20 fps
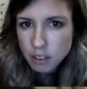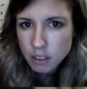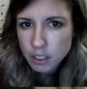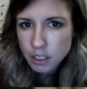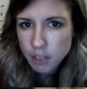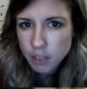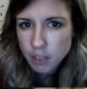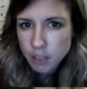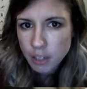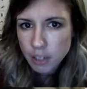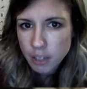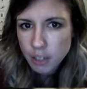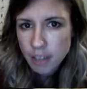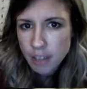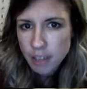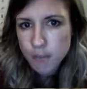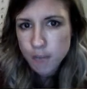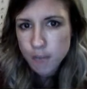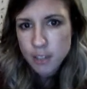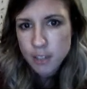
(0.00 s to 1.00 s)
Get rid of that
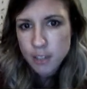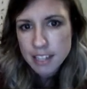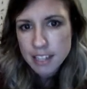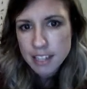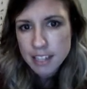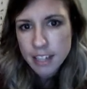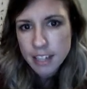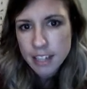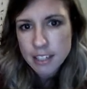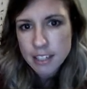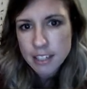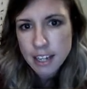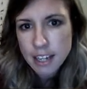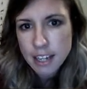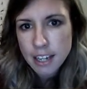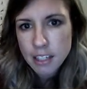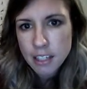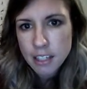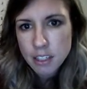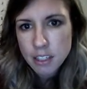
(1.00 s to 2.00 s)
first line
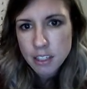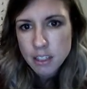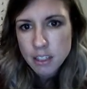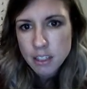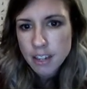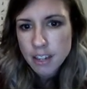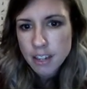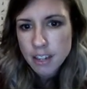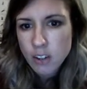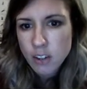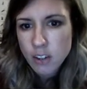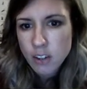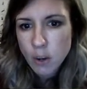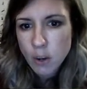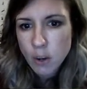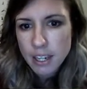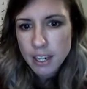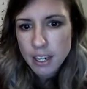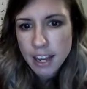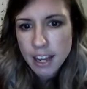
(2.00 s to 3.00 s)
indent. Say no
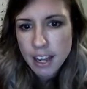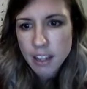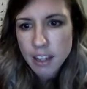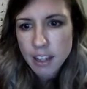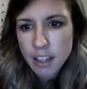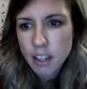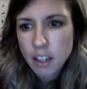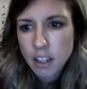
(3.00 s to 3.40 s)
indent.